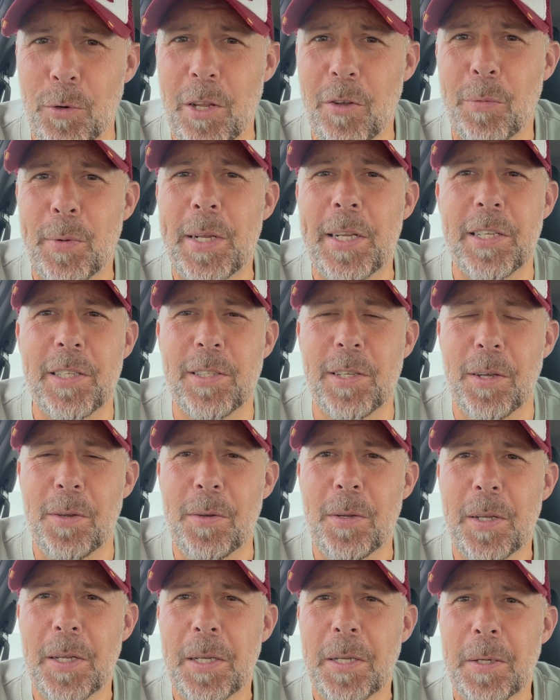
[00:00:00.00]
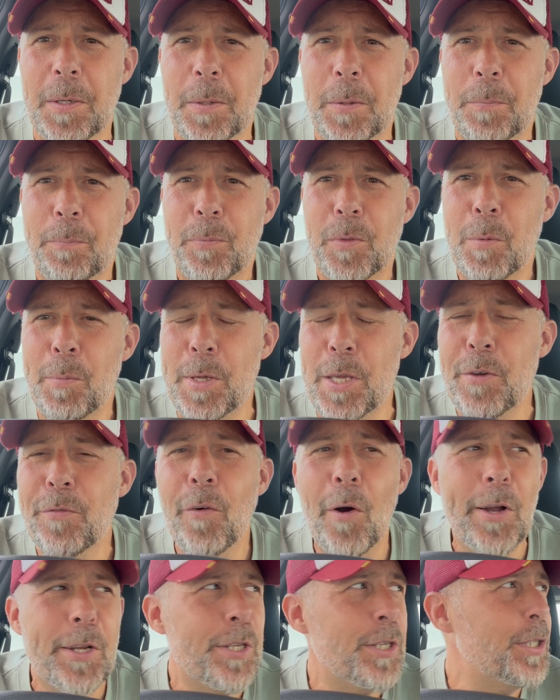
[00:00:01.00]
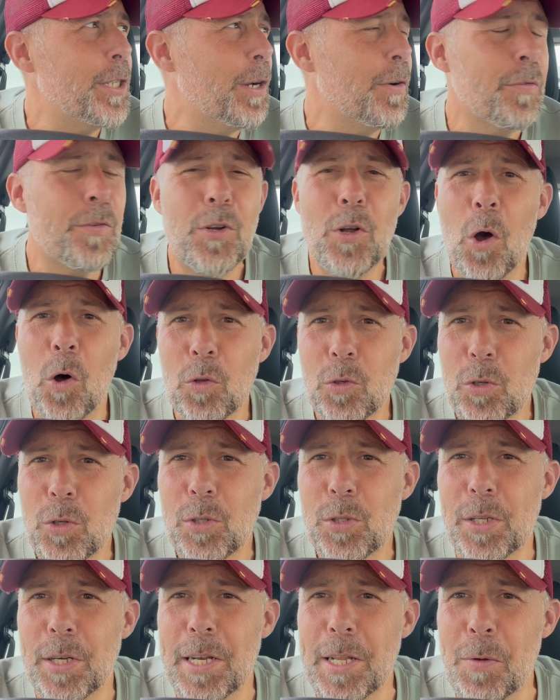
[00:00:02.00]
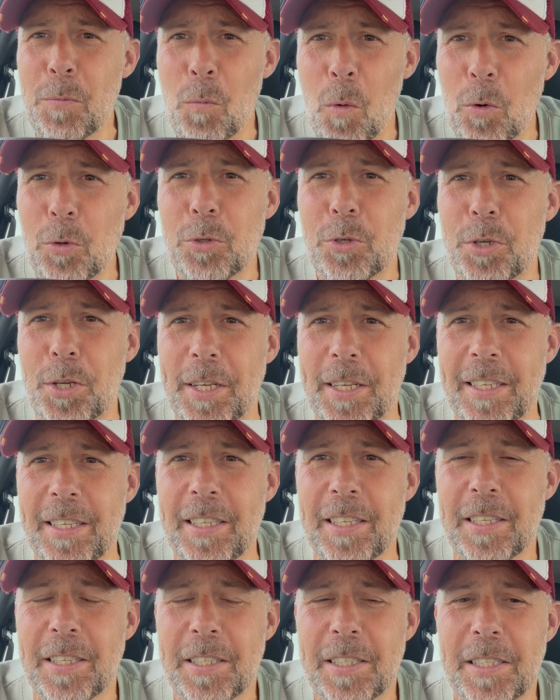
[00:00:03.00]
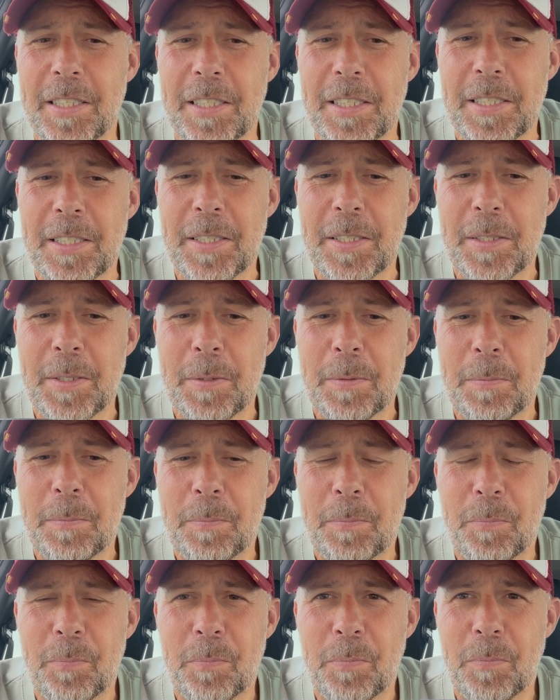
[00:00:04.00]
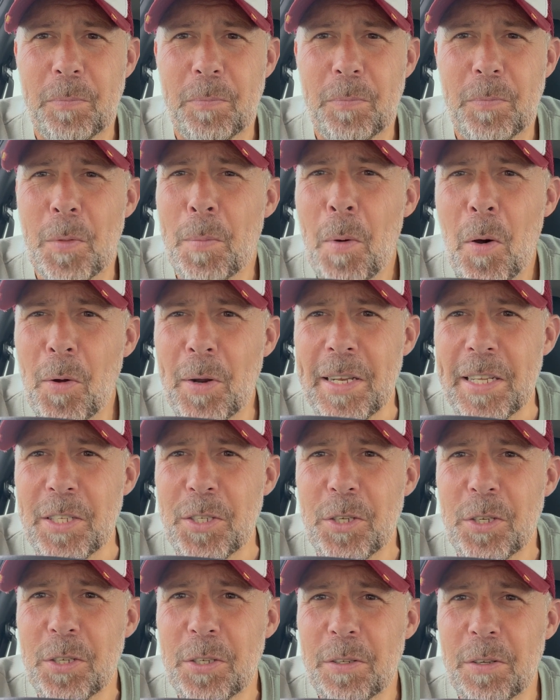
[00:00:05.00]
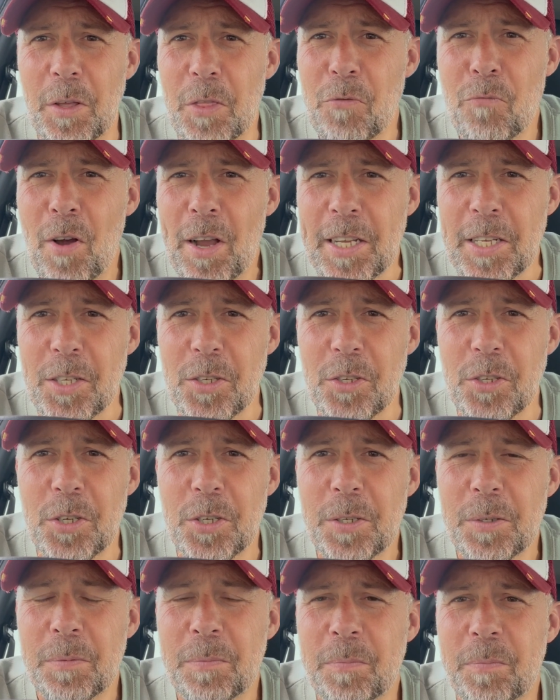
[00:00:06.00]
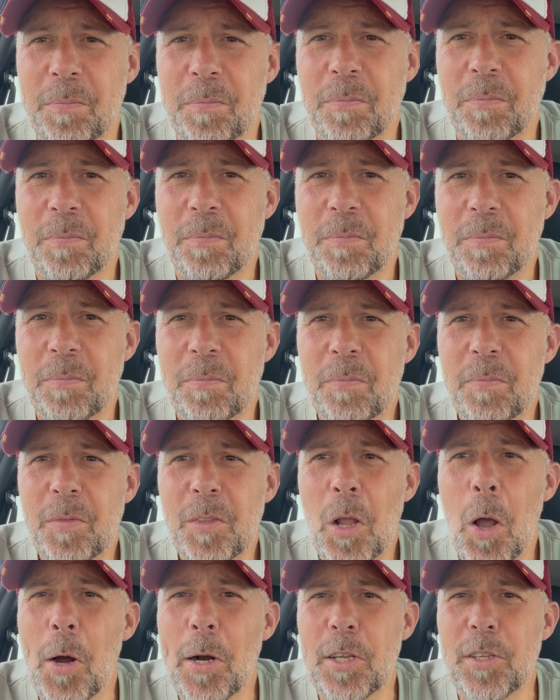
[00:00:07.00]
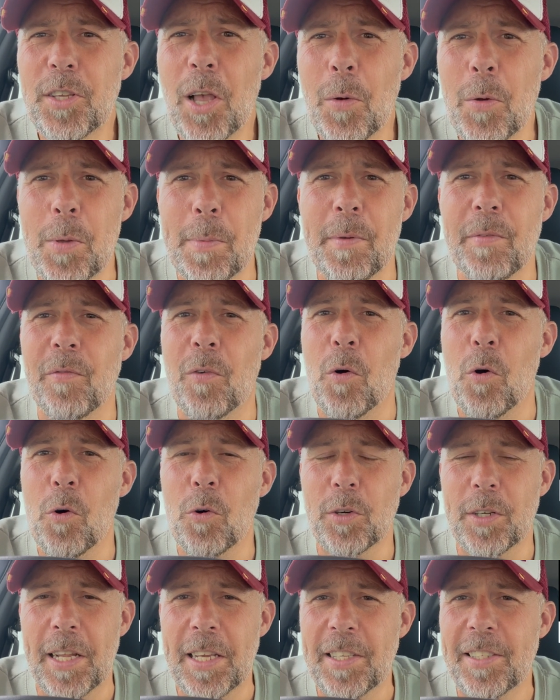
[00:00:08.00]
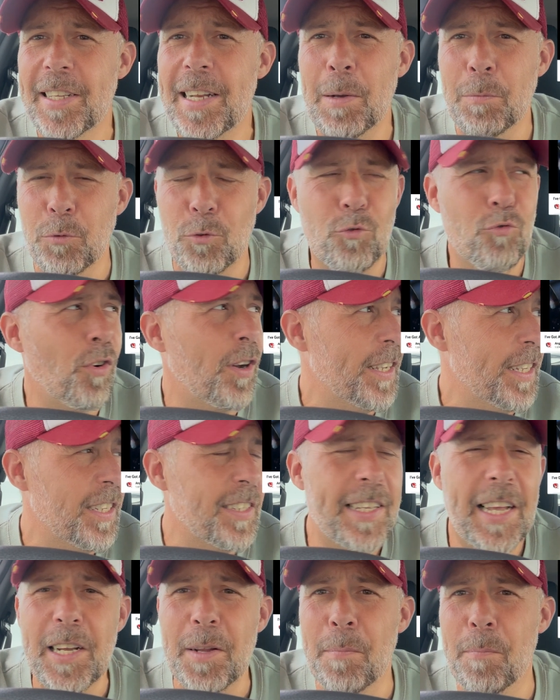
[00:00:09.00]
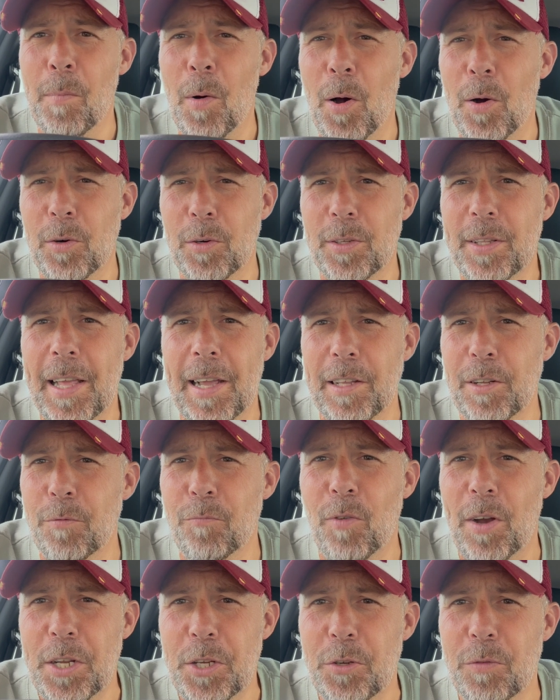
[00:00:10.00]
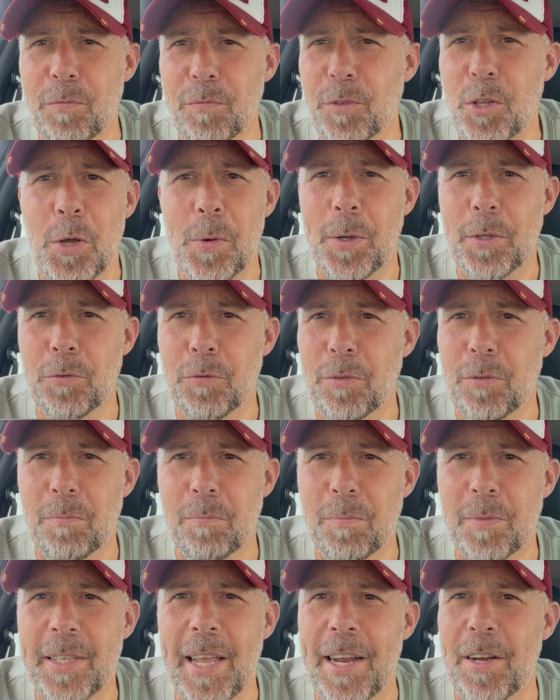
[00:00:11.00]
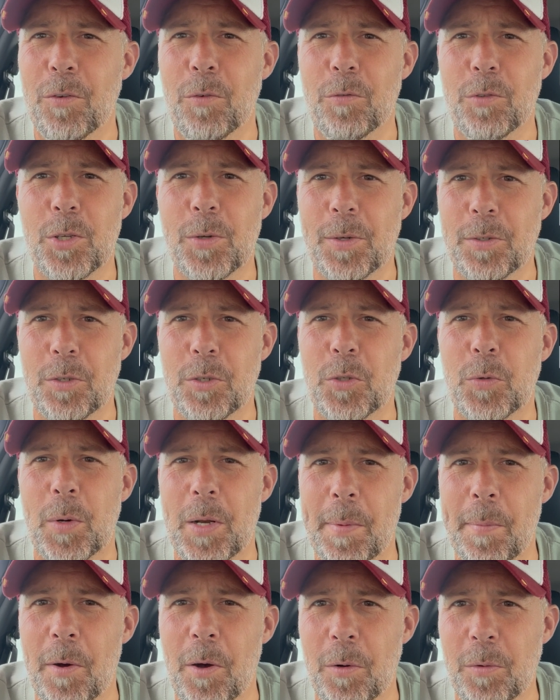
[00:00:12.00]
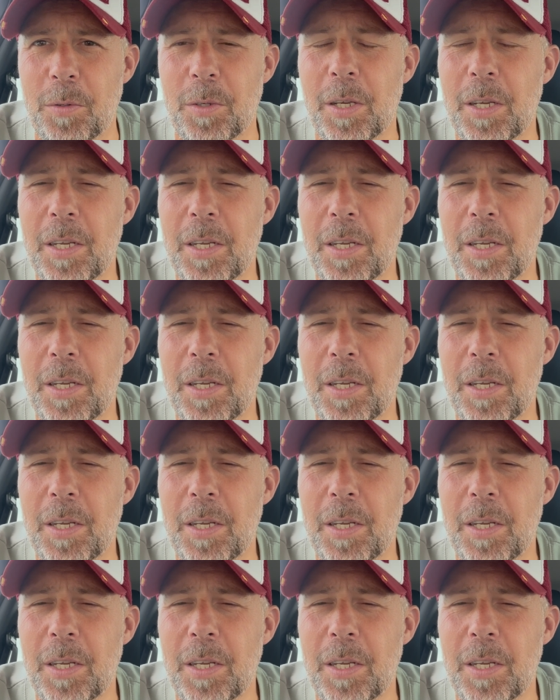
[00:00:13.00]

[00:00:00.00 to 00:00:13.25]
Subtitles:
it if we needed to. But you find yourself constantly watching the mileage and the range. I had a Zoe before on lease, and that was great because that had a range of 210 or 220 miles,